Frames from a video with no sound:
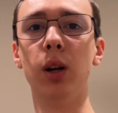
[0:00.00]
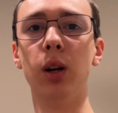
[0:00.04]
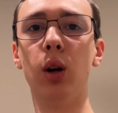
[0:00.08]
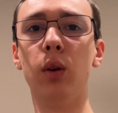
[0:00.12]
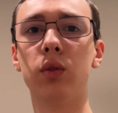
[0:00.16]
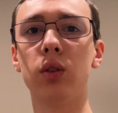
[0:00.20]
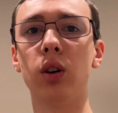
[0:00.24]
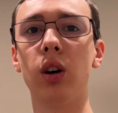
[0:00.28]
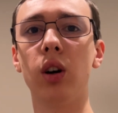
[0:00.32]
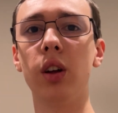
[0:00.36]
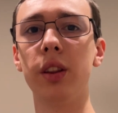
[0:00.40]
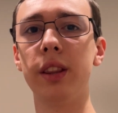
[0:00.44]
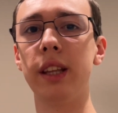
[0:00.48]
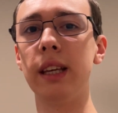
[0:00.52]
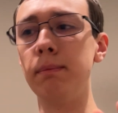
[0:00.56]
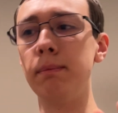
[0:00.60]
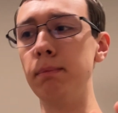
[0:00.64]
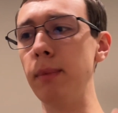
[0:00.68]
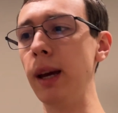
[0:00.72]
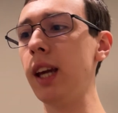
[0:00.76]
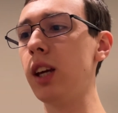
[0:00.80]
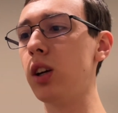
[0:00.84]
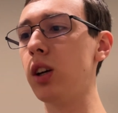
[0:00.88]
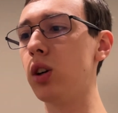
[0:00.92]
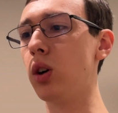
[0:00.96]
overall, the
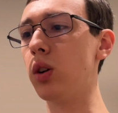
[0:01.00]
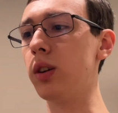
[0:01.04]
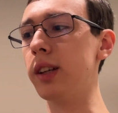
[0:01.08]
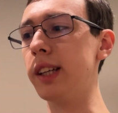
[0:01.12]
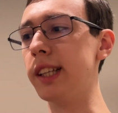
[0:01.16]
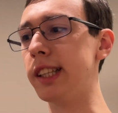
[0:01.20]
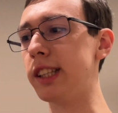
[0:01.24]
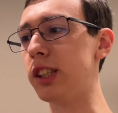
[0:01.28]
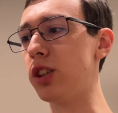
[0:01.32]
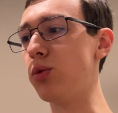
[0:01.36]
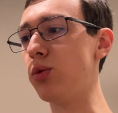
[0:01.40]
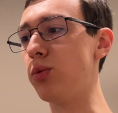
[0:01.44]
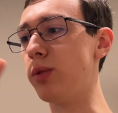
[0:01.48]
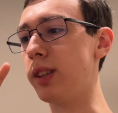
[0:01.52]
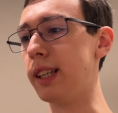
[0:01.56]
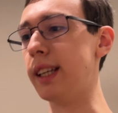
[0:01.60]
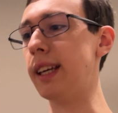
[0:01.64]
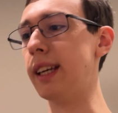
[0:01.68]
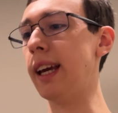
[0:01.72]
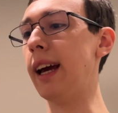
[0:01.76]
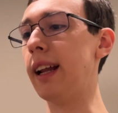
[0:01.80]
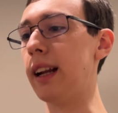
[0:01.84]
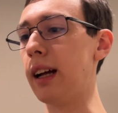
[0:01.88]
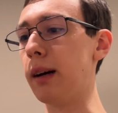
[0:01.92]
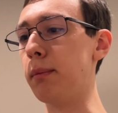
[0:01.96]
main goal is to
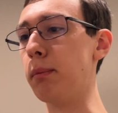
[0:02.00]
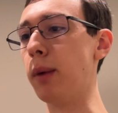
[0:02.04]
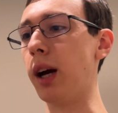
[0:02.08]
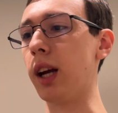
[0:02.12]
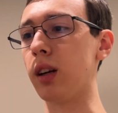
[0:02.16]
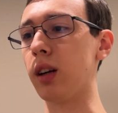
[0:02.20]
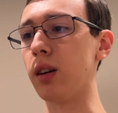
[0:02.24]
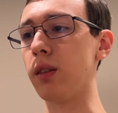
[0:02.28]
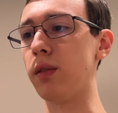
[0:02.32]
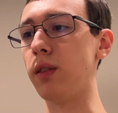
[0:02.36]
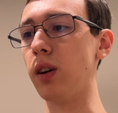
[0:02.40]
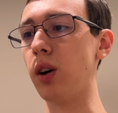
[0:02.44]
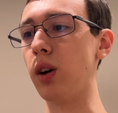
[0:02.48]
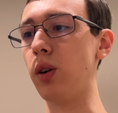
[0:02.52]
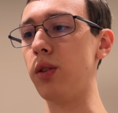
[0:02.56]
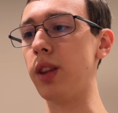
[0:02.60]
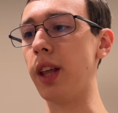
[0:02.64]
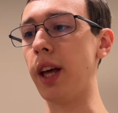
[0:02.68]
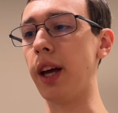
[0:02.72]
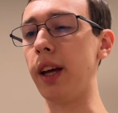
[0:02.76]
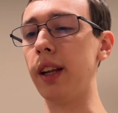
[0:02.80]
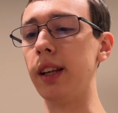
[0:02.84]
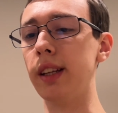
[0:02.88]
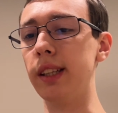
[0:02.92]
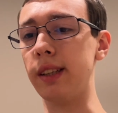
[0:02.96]
get a microphone
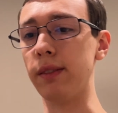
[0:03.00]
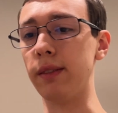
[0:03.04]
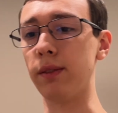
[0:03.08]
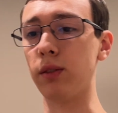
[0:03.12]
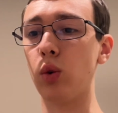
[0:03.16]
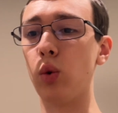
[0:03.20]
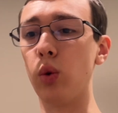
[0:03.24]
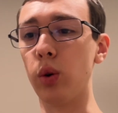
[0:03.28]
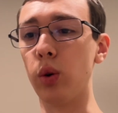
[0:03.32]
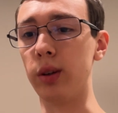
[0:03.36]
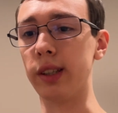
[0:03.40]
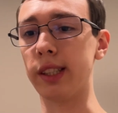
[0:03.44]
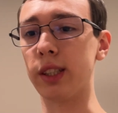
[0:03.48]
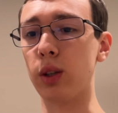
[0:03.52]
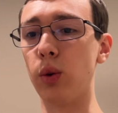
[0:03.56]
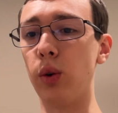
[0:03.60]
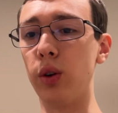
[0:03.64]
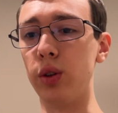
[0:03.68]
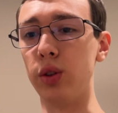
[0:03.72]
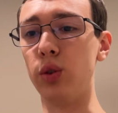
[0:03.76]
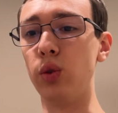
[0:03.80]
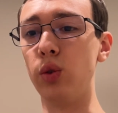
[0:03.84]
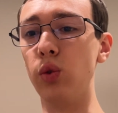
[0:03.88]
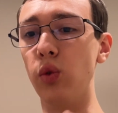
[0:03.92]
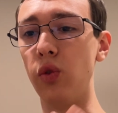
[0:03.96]
that is, of course,
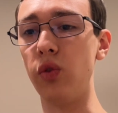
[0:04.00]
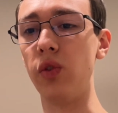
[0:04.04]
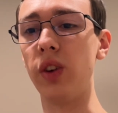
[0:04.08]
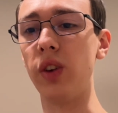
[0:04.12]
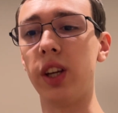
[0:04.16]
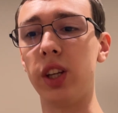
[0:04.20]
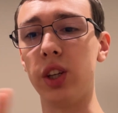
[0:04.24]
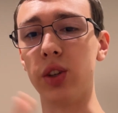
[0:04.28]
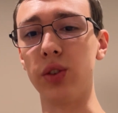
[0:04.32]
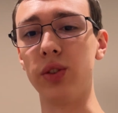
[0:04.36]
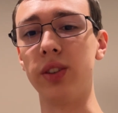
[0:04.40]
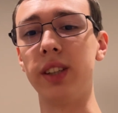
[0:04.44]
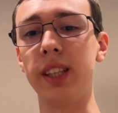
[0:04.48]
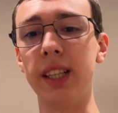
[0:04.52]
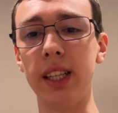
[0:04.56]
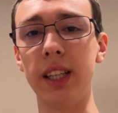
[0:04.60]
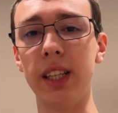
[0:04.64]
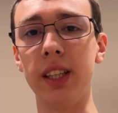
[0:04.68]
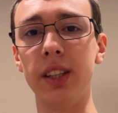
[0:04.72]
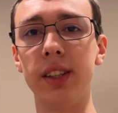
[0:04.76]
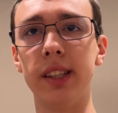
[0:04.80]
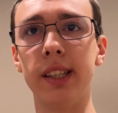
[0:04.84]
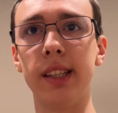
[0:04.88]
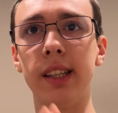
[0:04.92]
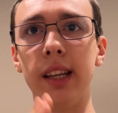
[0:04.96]
going to fit your
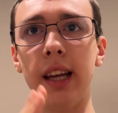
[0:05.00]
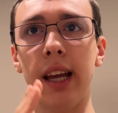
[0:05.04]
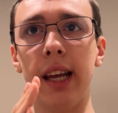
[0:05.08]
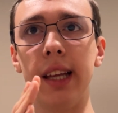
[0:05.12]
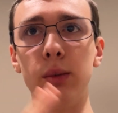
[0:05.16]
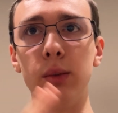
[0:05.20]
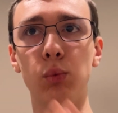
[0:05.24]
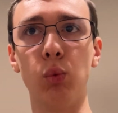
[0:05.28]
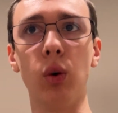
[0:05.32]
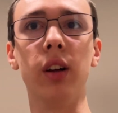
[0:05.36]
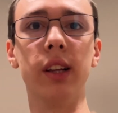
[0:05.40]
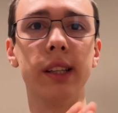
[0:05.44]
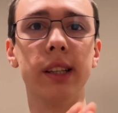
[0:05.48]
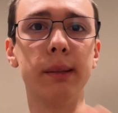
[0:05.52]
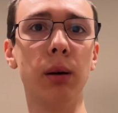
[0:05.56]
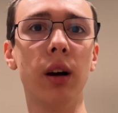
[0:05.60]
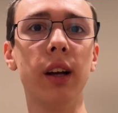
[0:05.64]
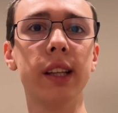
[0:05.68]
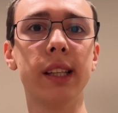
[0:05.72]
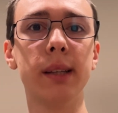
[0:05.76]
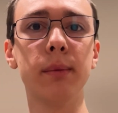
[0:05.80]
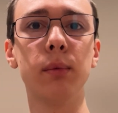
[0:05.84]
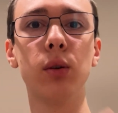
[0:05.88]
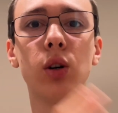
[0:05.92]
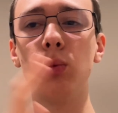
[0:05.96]
needs as well as
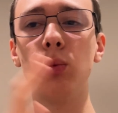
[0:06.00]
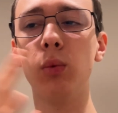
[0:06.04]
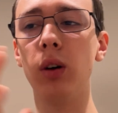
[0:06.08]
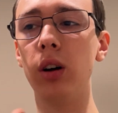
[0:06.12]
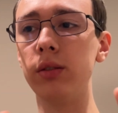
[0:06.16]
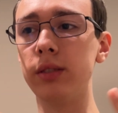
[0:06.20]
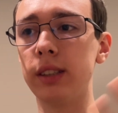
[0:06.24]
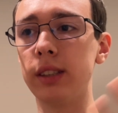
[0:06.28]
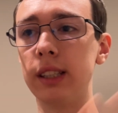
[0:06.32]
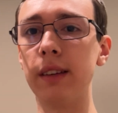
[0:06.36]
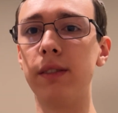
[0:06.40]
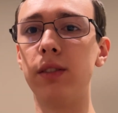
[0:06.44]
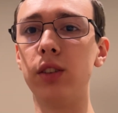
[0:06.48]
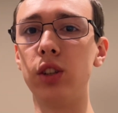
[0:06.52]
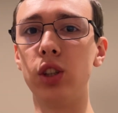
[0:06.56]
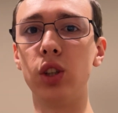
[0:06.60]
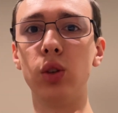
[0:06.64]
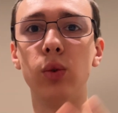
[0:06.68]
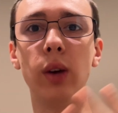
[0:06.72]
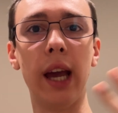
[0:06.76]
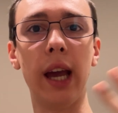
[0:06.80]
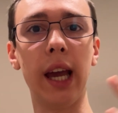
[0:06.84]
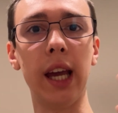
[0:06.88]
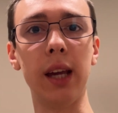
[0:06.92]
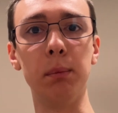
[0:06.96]
possible while giving
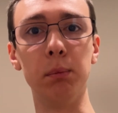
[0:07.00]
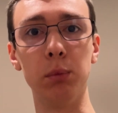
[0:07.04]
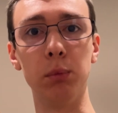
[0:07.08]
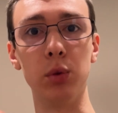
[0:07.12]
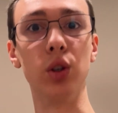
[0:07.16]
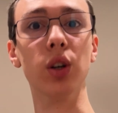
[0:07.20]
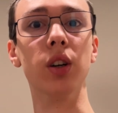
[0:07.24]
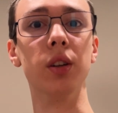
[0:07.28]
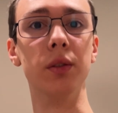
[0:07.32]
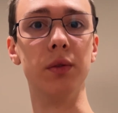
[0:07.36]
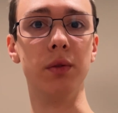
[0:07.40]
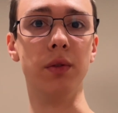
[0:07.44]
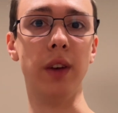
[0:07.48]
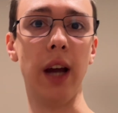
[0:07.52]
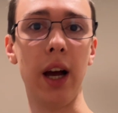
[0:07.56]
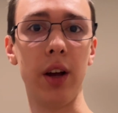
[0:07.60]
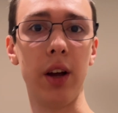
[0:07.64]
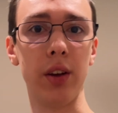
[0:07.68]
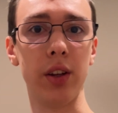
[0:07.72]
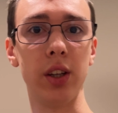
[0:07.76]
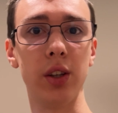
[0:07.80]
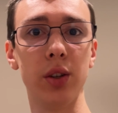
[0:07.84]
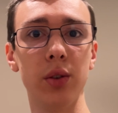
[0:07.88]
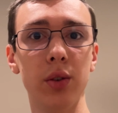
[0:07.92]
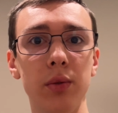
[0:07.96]
you a good
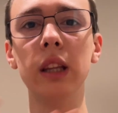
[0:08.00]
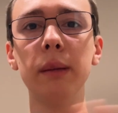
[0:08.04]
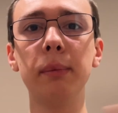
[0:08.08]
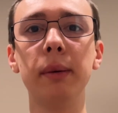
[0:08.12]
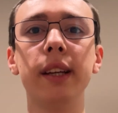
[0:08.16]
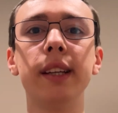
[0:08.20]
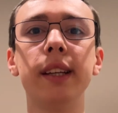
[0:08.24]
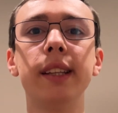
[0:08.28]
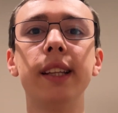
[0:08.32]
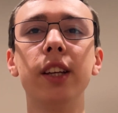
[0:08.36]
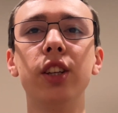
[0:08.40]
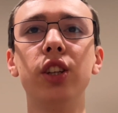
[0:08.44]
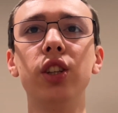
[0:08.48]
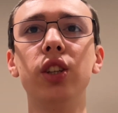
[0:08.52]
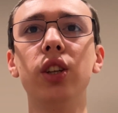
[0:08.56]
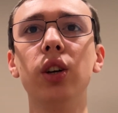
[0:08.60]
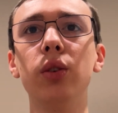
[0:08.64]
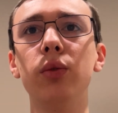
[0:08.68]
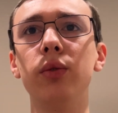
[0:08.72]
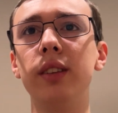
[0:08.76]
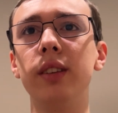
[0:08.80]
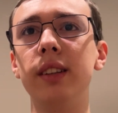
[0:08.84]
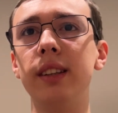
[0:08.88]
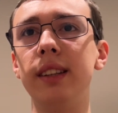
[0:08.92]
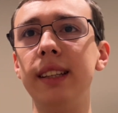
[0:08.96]
value. All that being said, you
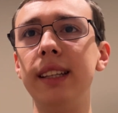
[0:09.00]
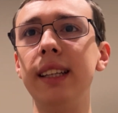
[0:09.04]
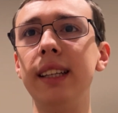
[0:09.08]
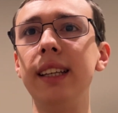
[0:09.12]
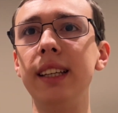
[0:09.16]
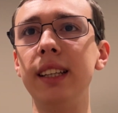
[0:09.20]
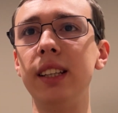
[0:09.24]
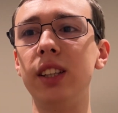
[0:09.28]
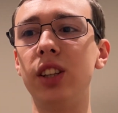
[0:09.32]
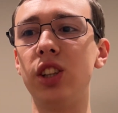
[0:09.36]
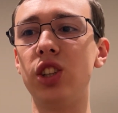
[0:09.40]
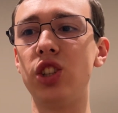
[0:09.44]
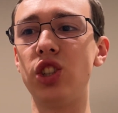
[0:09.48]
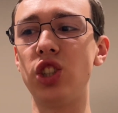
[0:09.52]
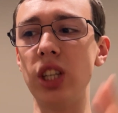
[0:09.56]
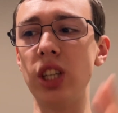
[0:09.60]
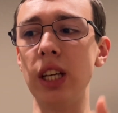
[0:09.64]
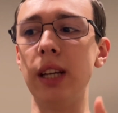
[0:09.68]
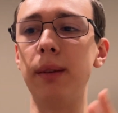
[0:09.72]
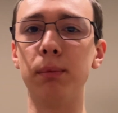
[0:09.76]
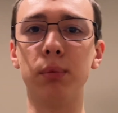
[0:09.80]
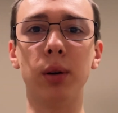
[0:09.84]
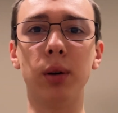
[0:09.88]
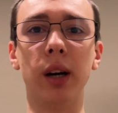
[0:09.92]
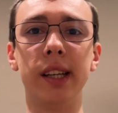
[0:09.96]
don't need
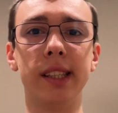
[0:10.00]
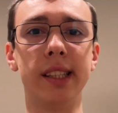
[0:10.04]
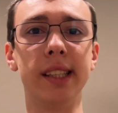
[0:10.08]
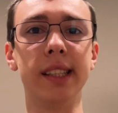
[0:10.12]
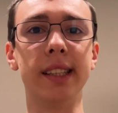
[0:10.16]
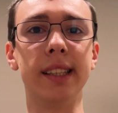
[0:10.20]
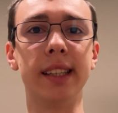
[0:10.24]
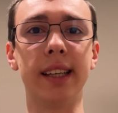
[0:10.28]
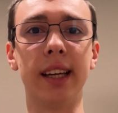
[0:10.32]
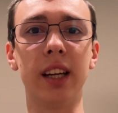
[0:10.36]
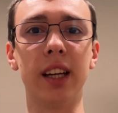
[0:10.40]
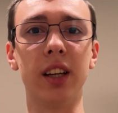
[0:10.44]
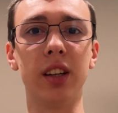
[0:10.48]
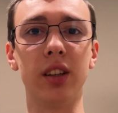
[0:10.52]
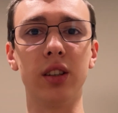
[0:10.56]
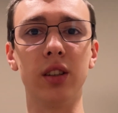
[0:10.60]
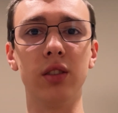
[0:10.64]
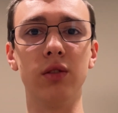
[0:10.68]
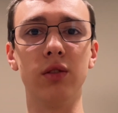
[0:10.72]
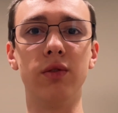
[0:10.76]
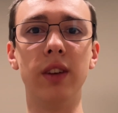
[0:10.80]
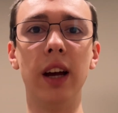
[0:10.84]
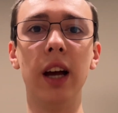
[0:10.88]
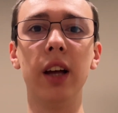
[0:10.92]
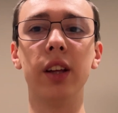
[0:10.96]
cheap prices to get a
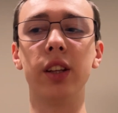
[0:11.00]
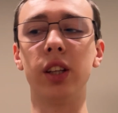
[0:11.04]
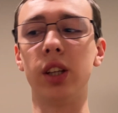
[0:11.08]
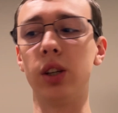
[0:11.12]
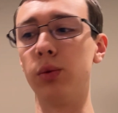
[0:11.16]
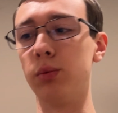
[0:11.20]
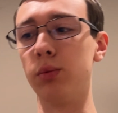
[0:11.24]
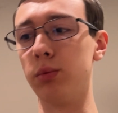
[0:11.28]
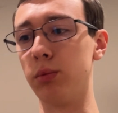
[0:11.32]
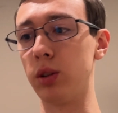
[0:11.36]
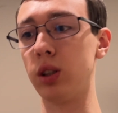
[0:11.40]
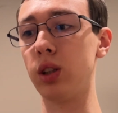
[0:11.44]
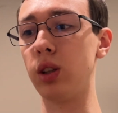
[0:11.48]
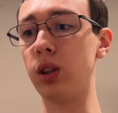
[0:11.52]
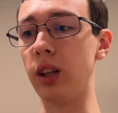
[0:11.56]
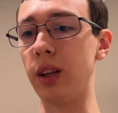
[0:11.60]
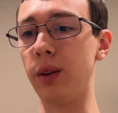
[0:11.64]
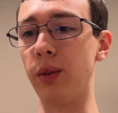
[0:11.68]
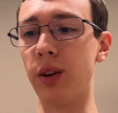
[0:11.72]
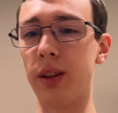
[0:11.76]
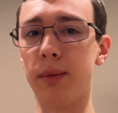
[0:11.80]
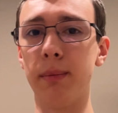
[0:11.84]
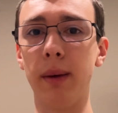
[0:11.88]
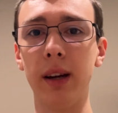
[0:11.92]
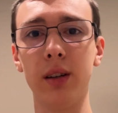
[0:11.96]
good value, including
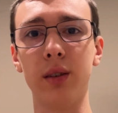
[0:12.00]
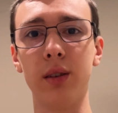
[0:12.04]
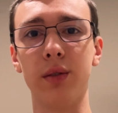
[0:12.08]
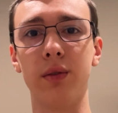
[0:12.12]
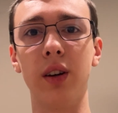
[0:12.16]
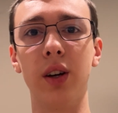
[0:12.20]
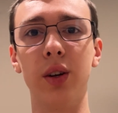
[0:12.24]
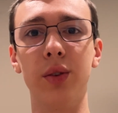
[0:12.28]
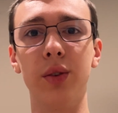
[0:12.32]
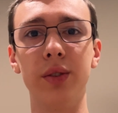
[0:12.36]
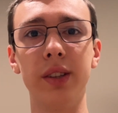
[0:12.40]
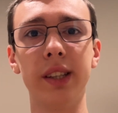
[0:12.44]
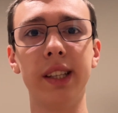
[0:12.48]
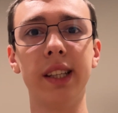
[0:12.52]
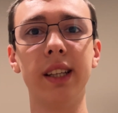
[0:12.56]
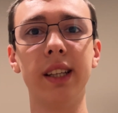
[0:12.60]
with microphones.